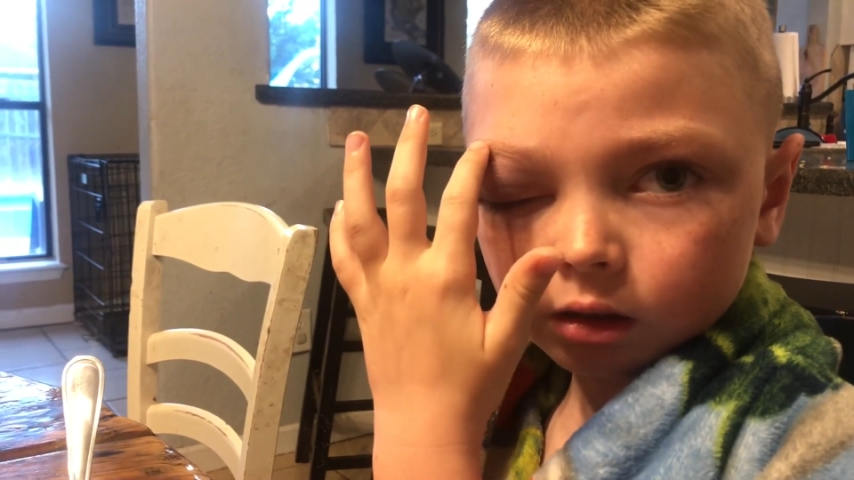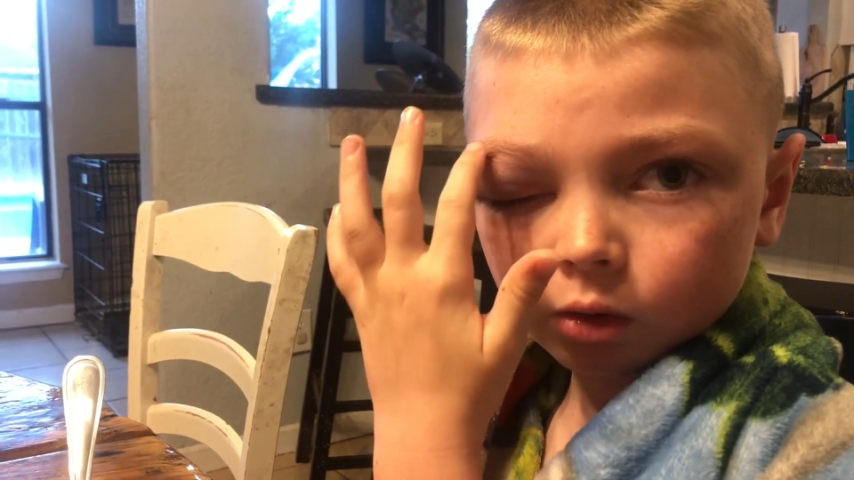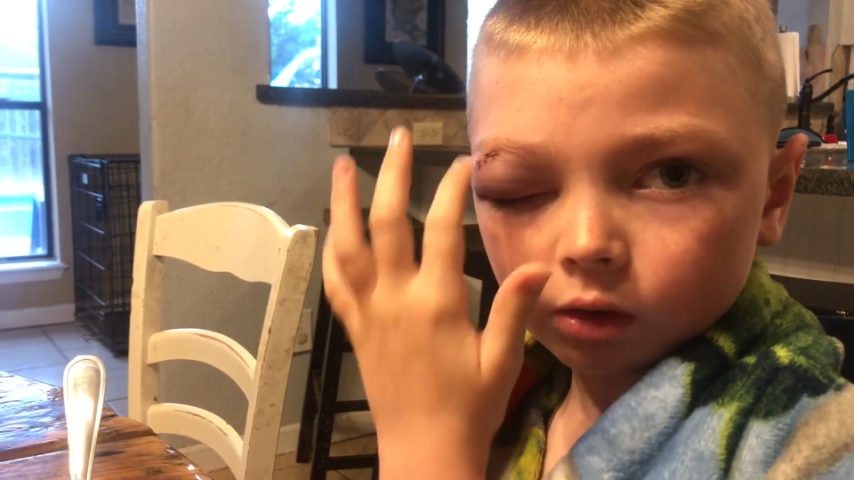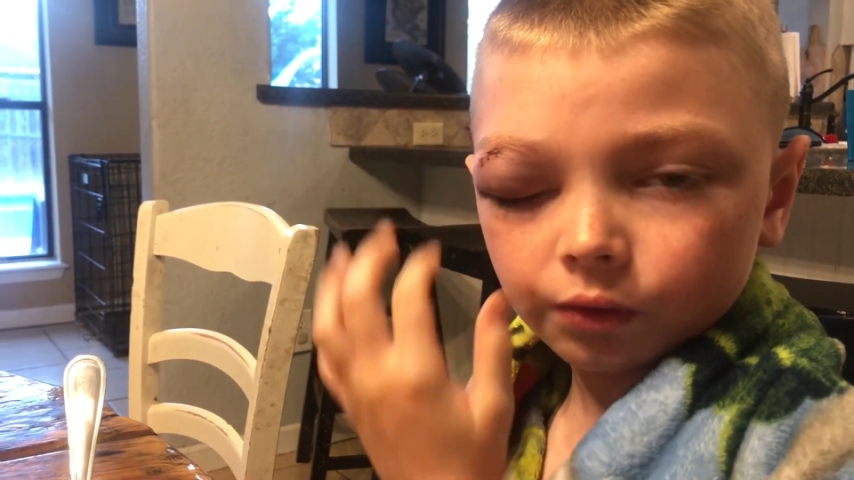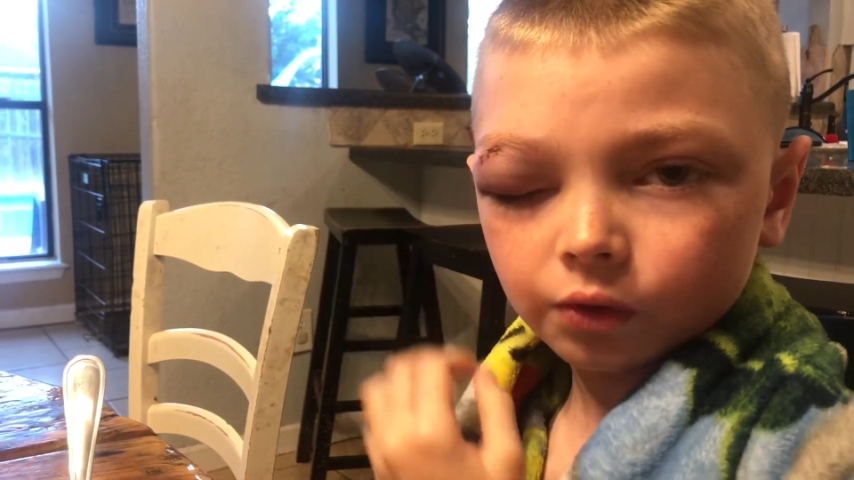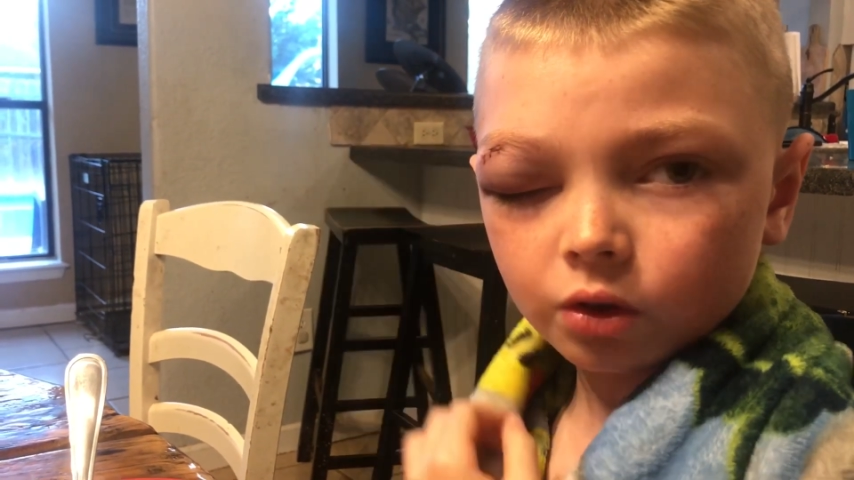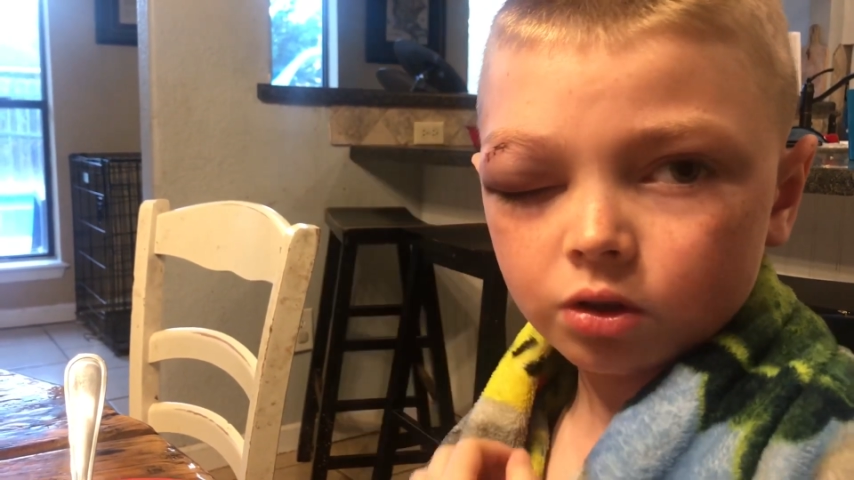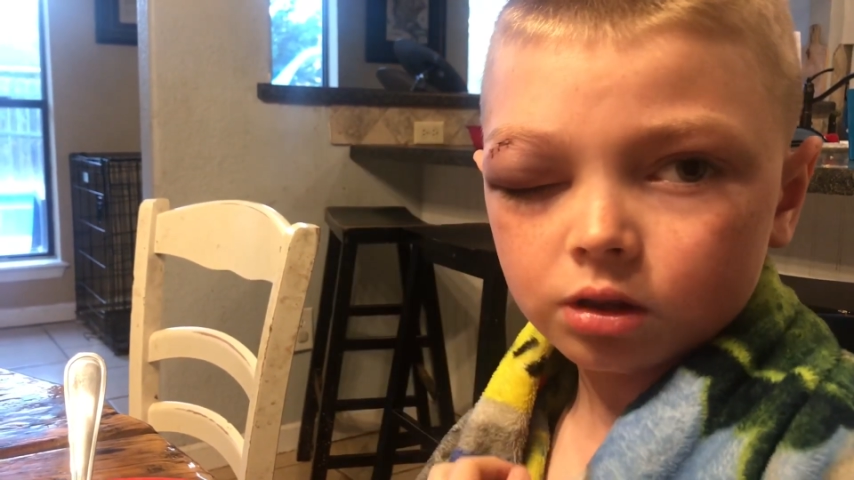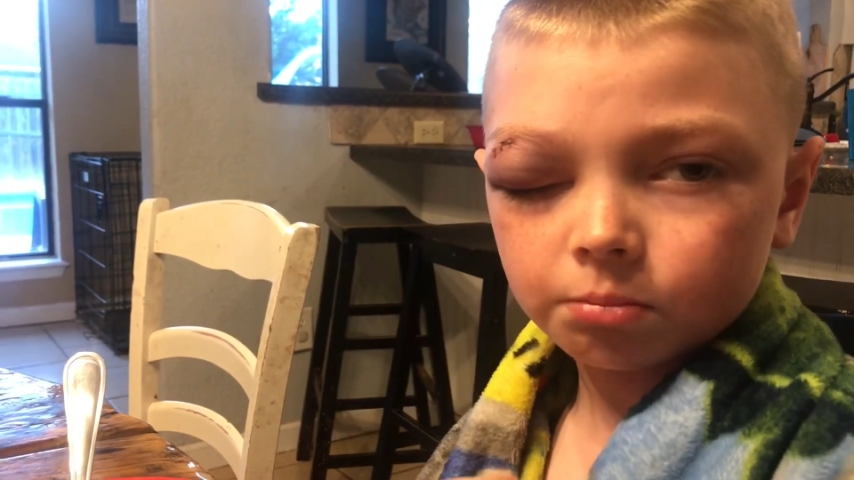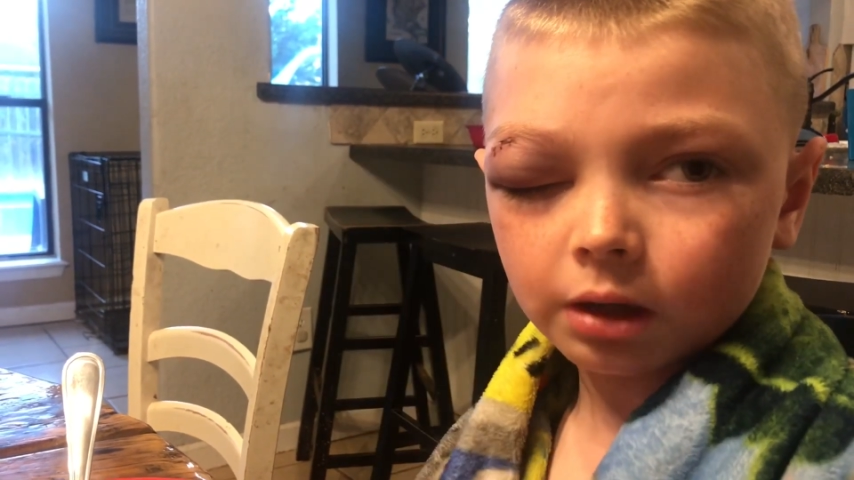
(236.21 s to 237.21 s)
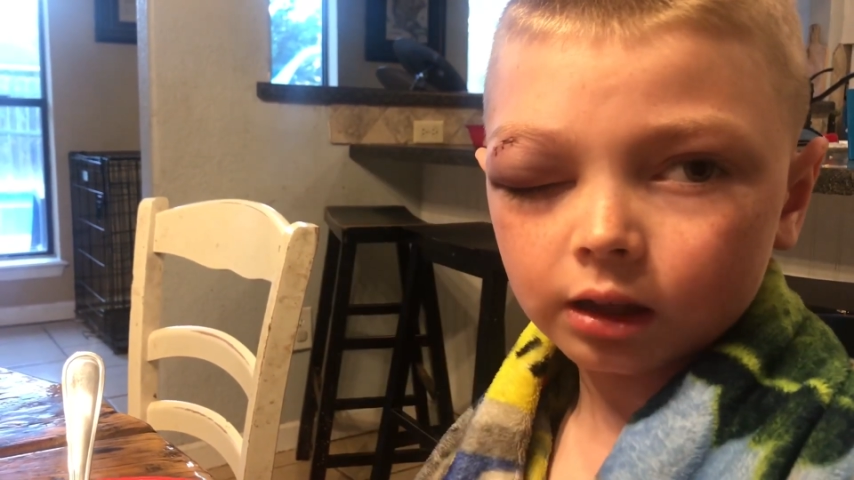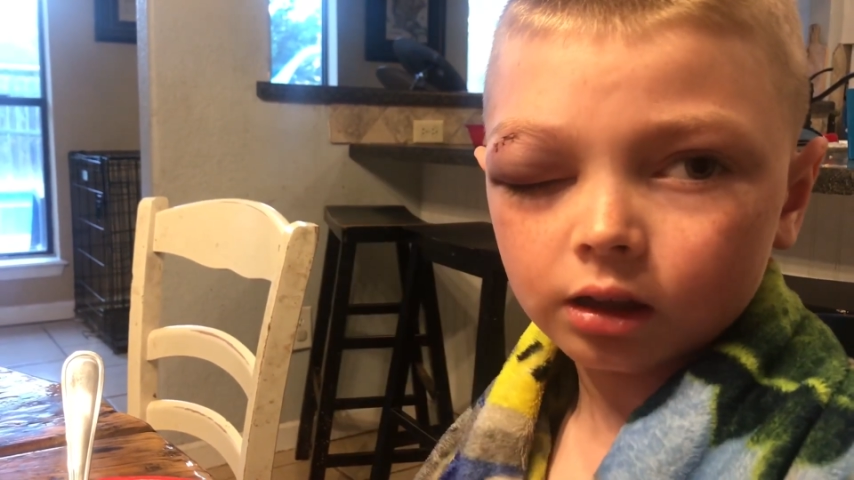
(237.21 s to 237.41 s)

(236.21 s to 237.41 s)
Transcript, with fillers: Oh, I feel my